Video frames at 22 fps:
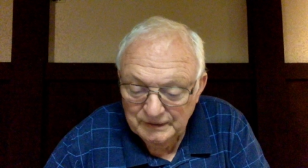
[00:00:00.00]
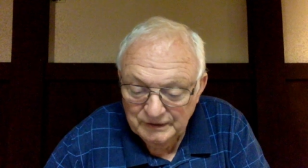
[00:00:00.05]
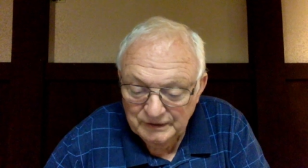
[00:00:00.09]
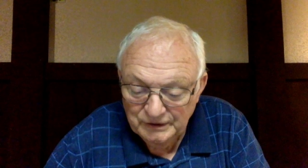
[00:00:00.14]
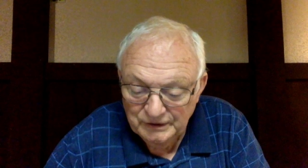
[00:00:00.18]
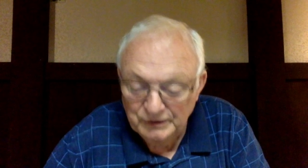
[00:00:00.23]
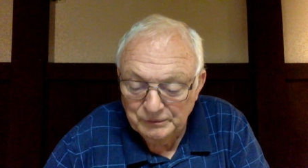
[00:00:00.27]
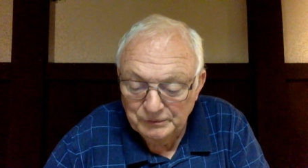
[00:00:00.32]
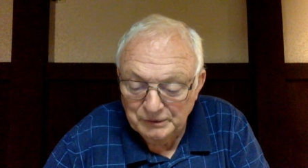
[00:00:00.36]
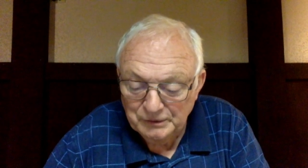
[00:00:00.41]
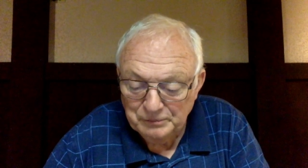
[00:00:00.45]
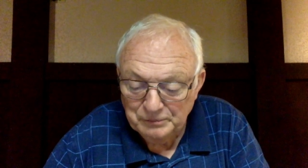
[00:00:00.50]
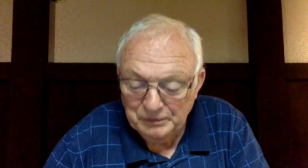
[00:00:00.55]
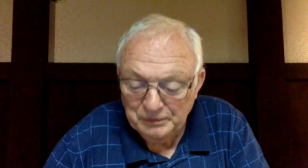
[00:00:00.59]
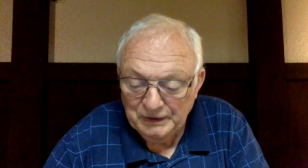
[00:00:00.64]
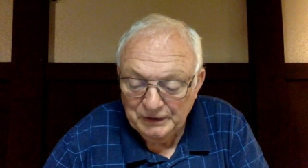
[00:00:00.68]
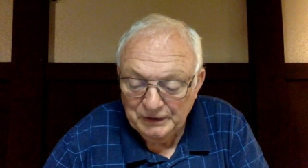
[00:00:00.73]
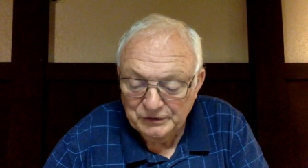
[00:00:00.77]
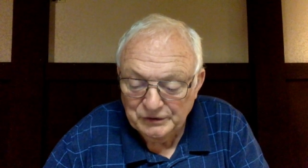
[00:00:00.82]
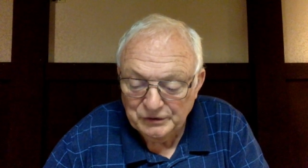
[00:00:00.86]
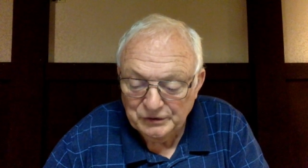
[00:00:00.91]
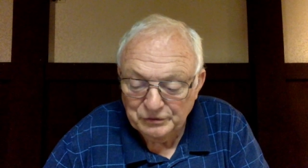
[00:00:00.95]
human
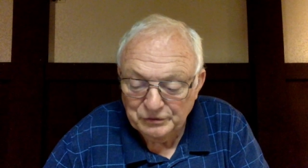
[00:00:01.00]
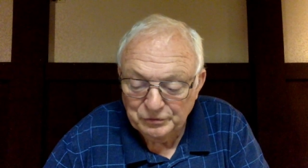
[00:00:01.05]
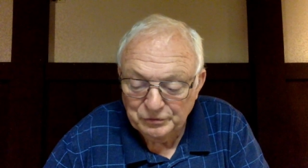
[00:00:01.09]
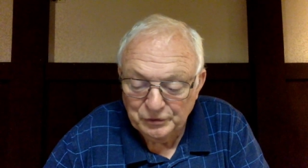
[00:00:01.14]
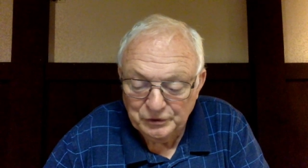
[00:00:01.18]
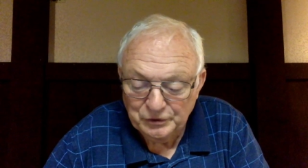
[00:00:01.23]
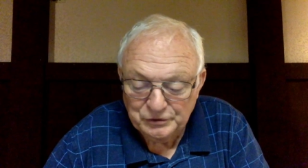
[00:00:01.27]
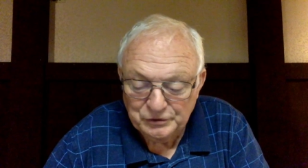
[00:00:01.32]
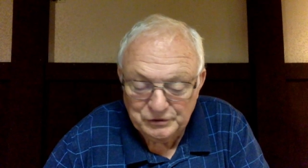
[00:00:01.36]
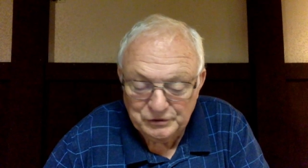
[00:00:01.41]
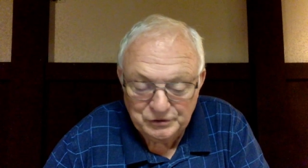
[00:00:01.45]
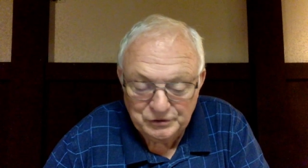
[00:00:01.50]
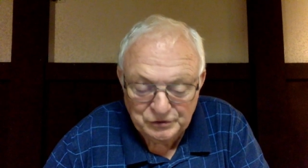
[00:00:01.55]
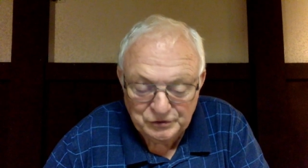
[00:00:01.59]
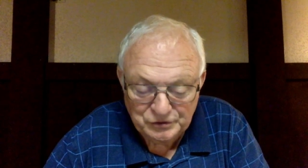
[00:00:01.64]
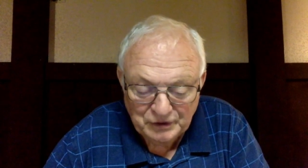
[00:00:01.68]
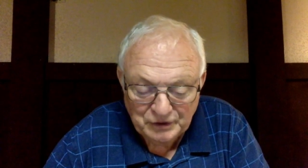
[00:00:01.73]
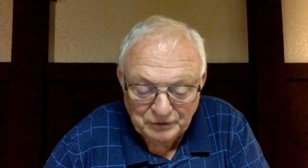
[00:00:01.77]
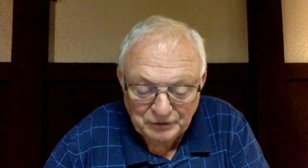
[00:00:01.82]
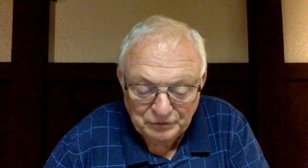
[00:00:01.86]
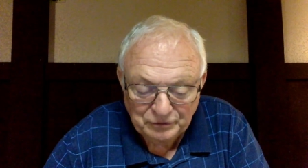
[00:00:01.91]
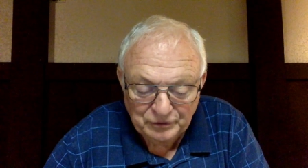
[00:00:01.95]
beings are forced to
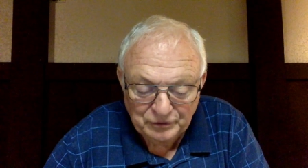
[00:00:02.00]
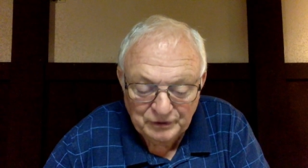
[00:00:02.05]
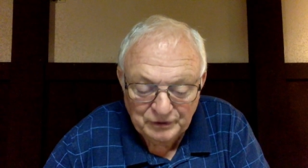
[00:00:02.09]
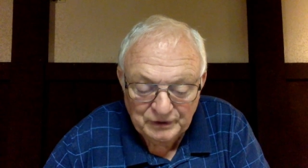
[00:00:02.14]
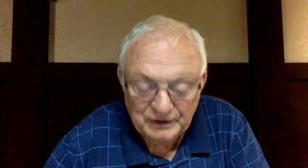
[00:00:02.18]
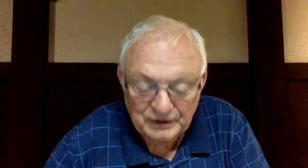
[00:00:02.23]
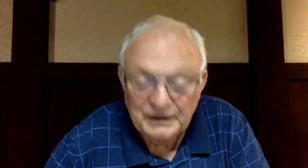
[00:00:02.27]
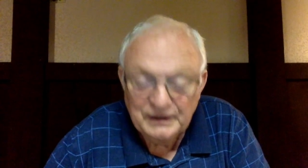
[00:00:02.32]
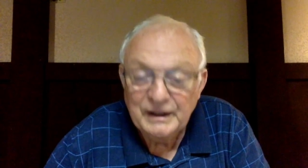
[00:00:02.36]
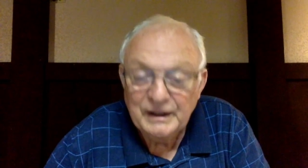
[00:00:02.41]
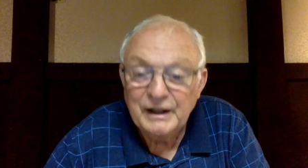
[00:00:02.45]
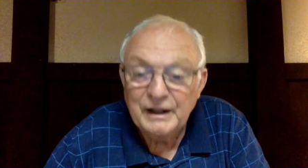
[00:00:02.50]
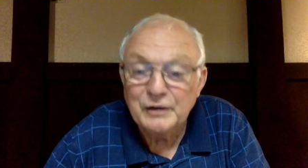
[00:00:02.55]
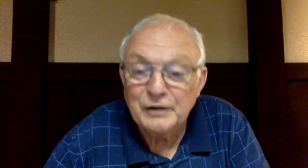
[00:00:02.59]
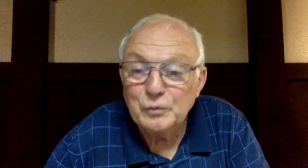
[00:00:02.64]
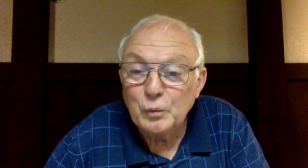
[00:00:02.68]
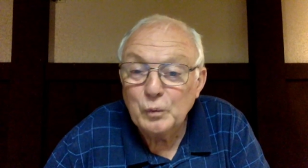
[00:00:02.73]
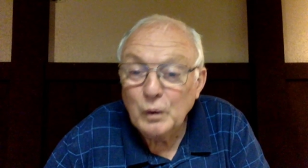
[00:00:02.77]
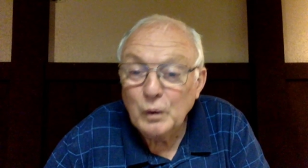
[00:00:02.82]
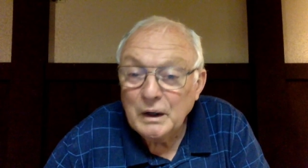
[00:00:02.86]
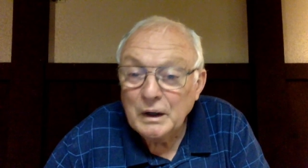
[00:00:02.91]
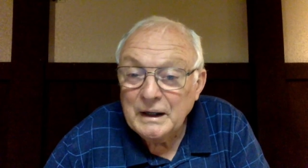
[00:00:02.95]
suffer
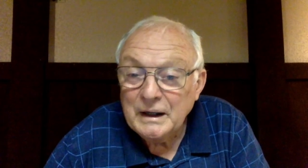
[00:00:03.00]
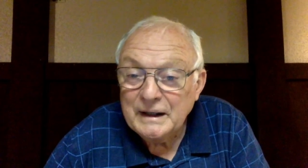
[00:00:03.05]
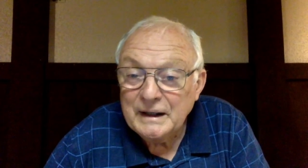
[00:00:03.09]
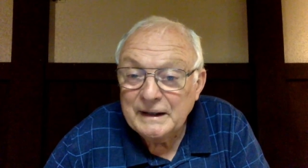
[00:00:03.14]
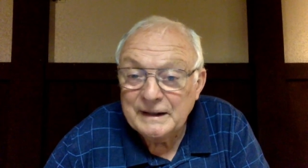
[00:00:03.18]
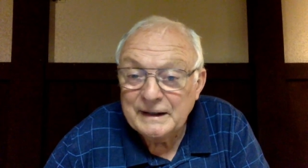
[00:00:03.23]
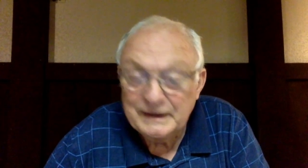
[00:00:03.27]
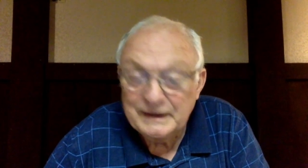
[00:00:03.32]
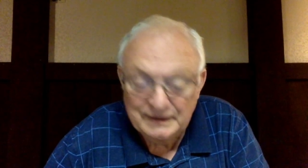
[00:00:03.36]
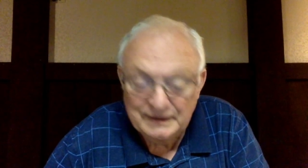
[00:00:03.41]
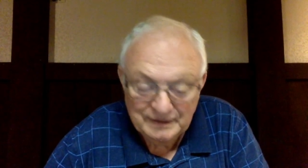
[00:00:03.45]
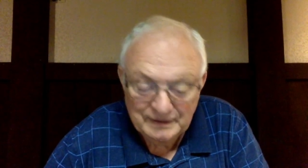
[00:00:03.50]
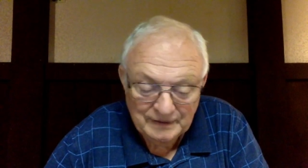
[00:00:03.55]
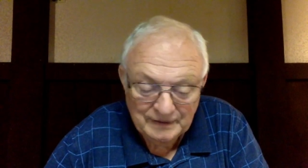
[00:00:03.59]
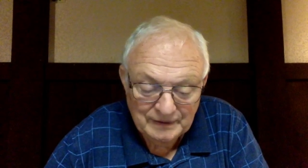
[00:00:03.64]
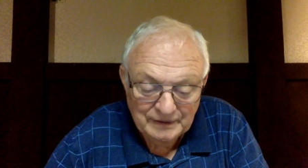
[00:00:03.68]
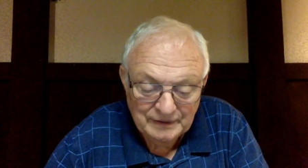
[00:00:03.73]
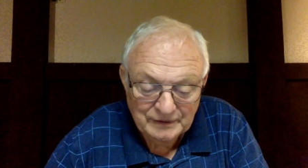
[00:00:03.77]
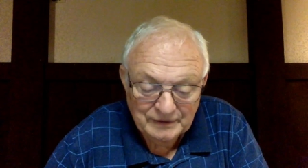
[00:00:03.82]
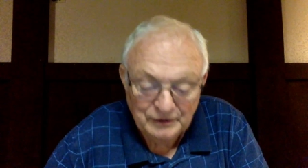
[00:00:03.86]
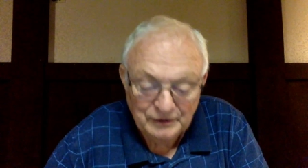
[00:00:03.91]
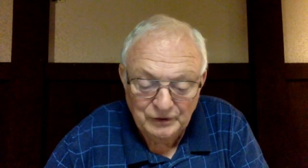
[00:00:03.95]
and why
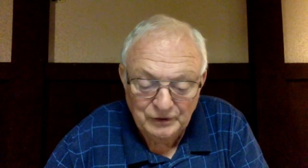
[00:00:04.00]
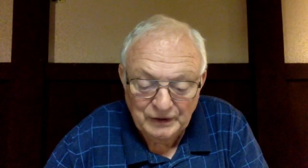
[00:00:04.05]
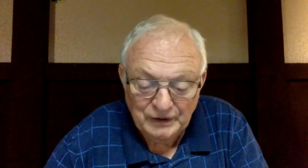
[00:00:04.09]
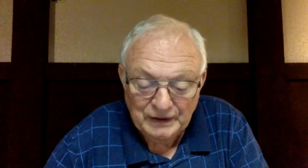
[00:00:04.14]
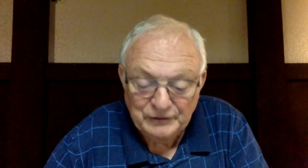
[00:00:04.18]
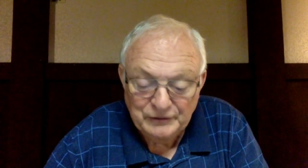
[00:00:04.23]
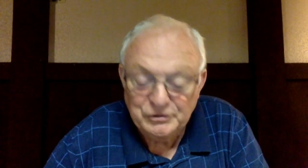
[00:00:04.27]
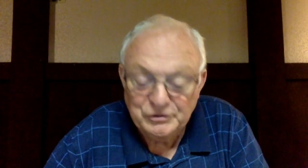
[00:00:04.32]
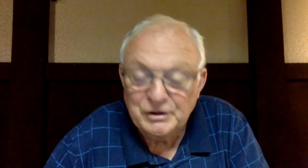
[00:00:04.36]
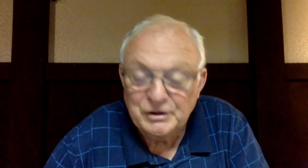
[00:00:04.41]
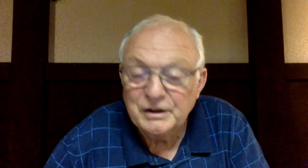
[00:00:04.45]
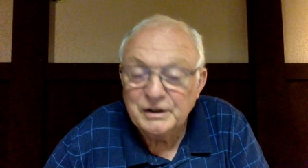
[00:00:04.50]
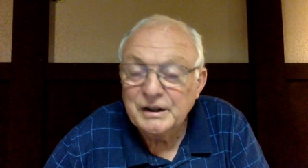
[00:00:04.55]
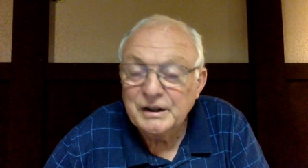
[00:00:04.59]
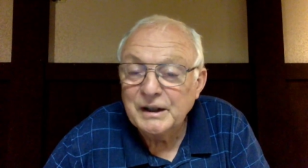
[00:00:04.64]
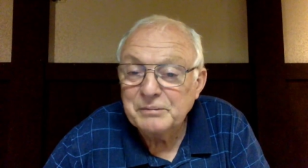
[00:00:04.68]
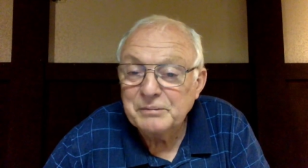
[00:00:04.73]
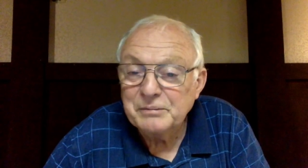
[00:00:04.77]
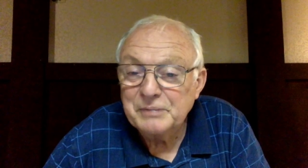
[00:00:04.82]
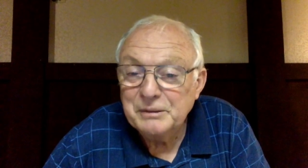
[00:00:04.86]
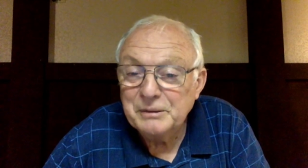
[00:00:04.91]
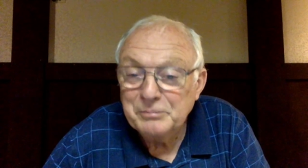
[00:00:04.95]
their lives
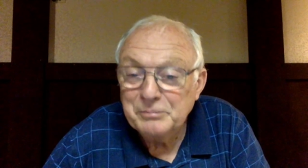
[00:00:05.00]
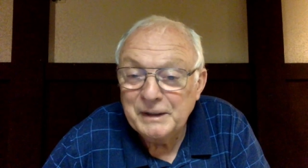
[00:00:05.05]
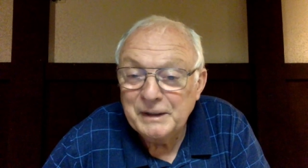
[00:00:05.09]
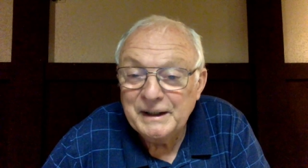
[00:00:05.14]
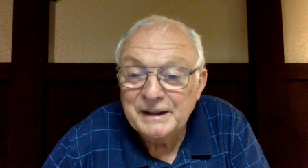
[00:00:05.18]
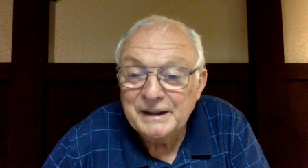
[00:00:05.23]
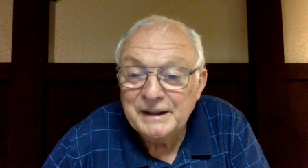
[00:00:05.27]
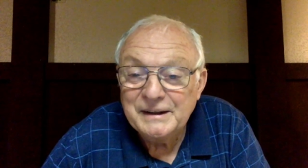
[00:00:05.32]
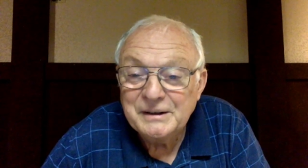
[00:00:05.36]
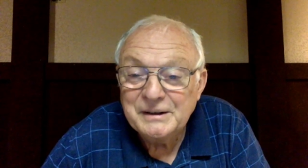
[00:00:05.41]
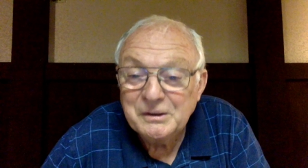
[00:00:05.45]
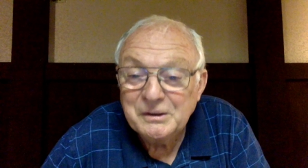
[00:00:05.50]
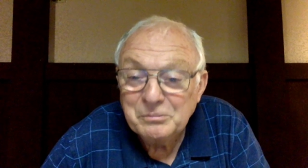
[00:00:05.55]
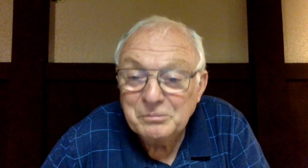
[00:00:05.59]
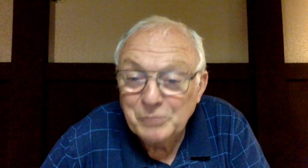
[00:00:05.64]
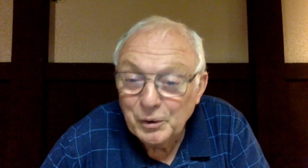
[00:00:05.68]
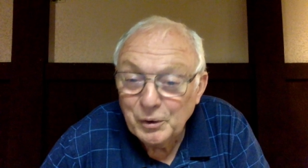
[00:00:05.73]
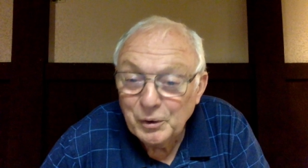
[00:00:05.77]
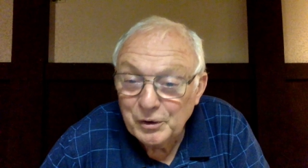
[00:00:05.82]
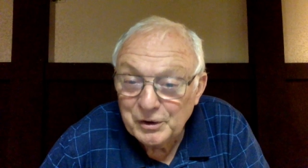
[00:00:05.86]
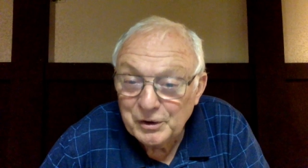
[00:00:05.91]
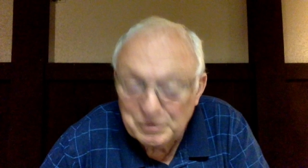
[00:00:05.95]
cannot be made
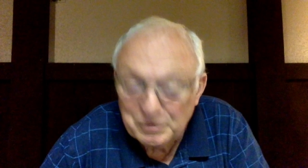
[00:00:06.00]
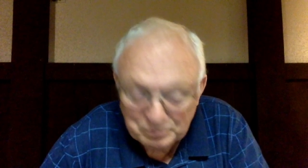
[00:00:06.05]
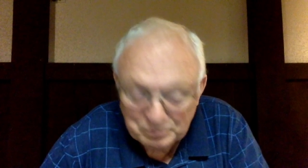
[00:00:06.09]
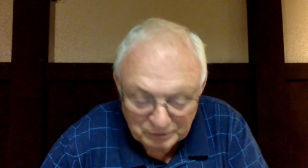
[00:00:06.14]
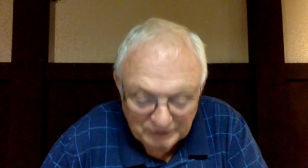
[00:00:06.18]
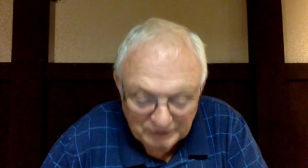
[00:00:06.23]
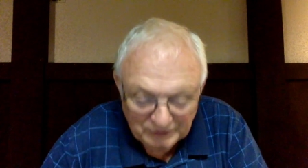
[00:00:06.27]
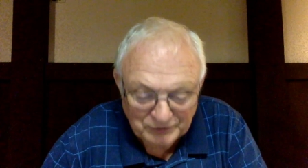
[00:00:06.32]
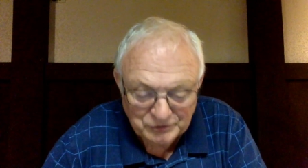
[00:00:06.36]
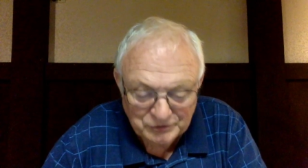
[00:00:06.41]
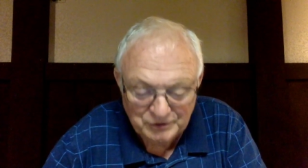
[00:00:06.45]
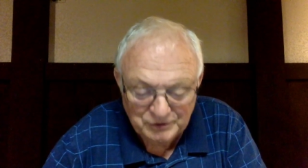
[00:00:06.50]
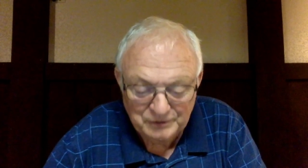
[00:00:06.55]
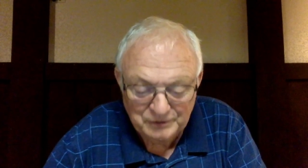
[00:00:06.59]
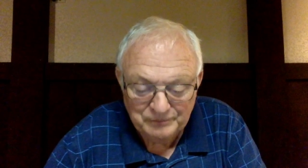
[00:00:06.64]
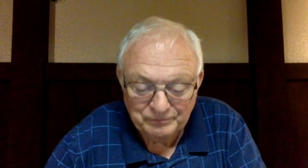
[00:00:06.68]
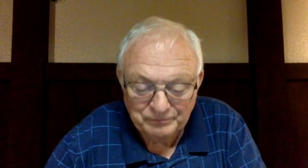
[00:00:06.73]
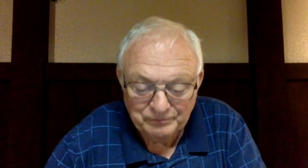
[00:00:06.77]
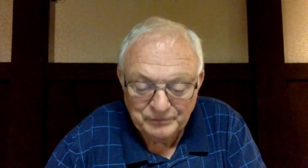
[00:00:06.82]
more pleasant.